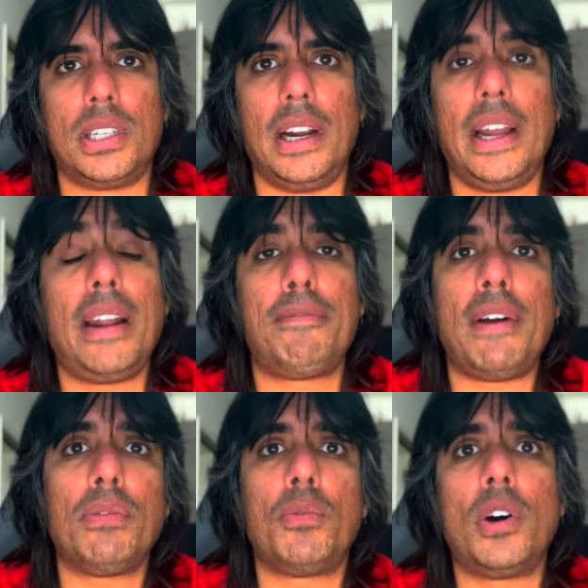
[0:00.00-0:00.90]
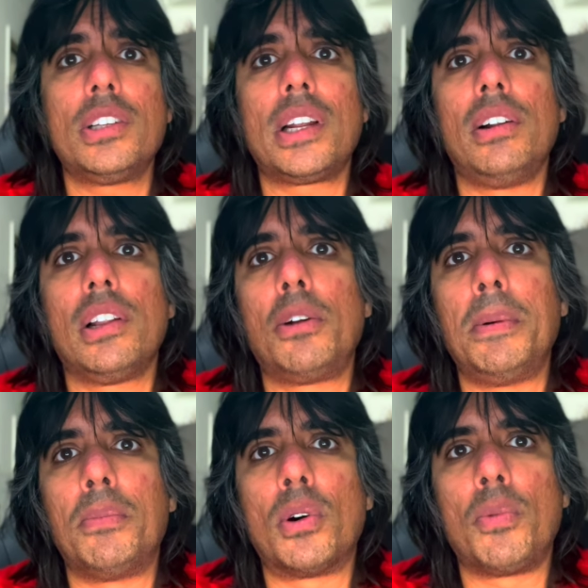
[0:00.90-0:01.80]
there, and I've found ones that are a little
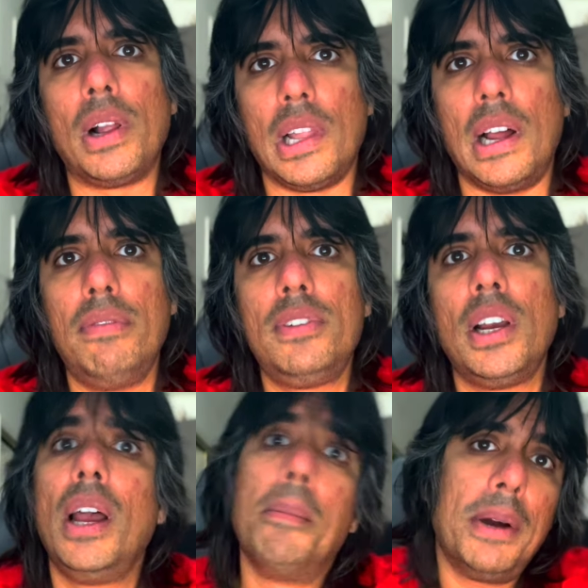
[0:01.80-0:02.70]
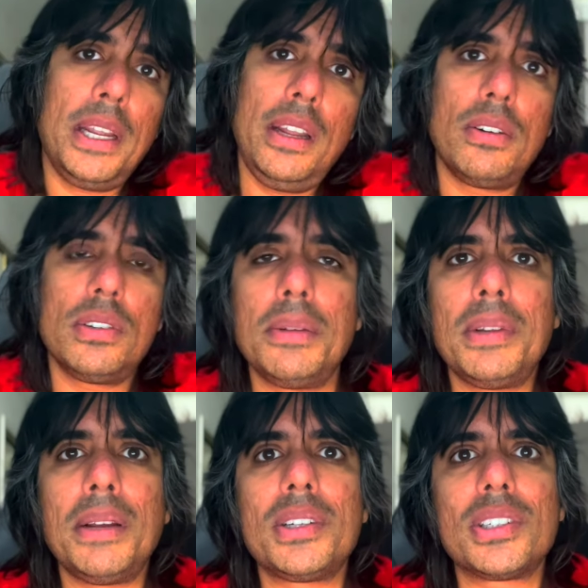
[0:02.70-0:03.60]
bit more well loved, but
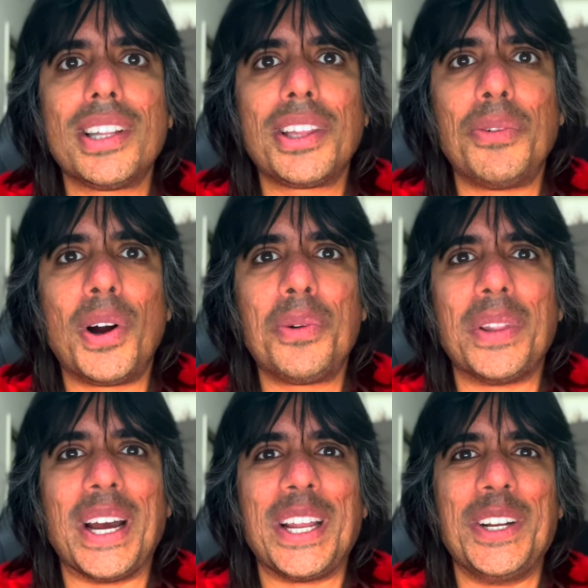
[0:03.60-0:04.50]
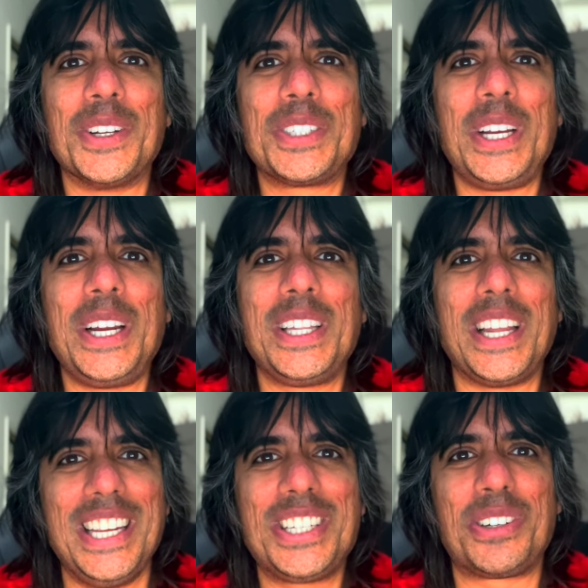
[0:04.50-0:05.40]
sometimes there's nothing wrong with that. Seeing the
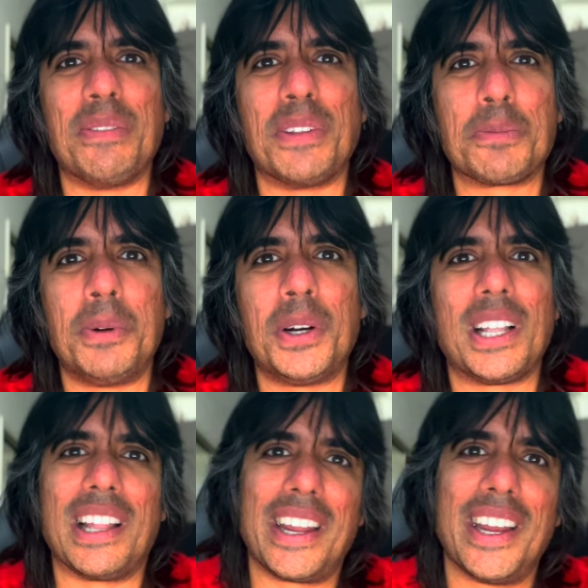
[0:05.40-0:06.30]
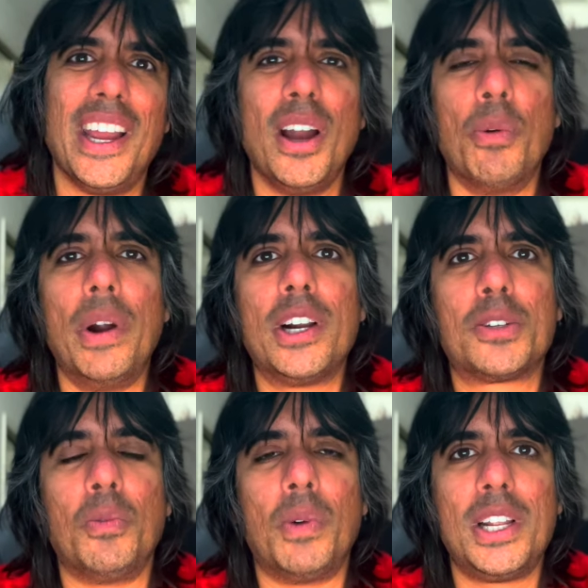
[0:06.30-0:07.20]
history of this book and like
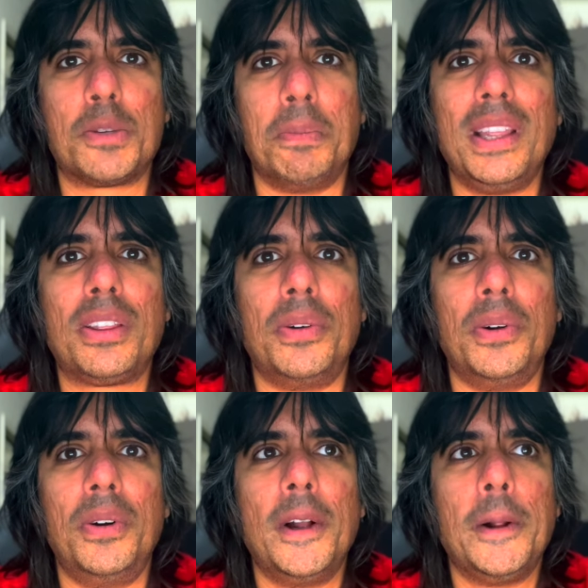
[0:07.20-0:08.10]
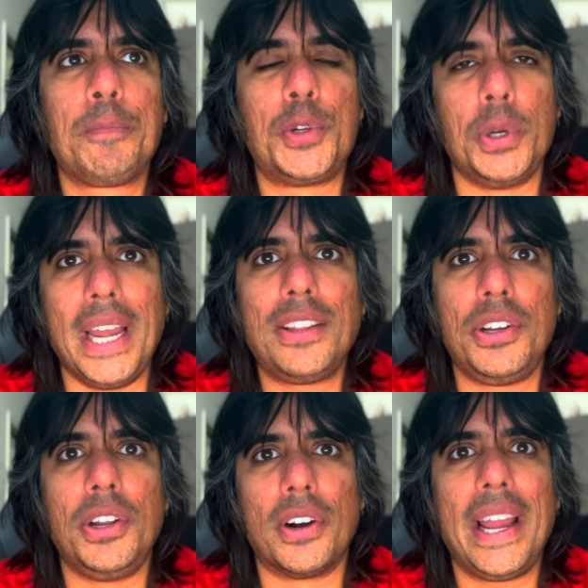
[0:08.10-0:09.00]
what it's been through to get to
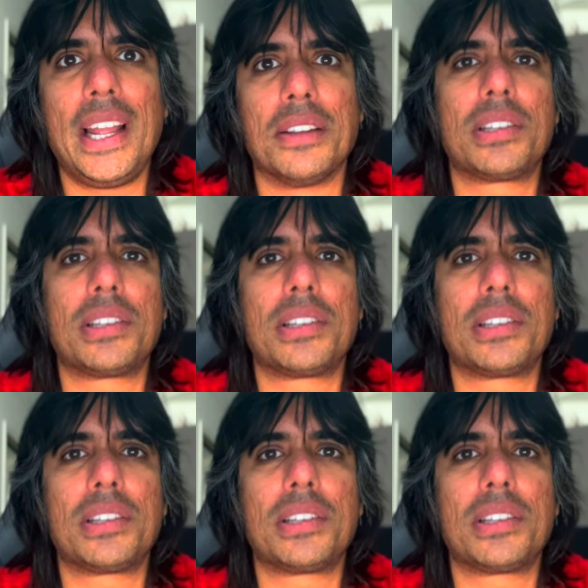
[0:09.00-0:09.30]
your hands,